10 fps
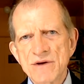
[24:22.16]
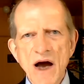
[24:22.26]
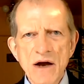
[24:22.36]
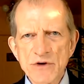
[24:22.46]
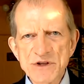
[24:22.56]
they're
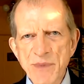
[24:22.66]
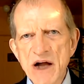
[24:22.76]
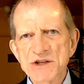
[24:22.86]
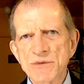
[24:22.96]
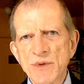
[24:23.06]
not
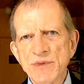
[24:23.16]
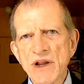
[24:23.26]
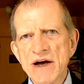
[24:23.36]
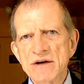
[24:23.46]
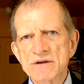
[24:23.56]
responsible
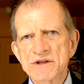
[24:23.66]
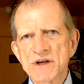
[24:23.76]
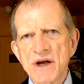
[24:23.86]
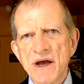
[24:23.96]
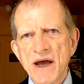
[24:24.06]
players.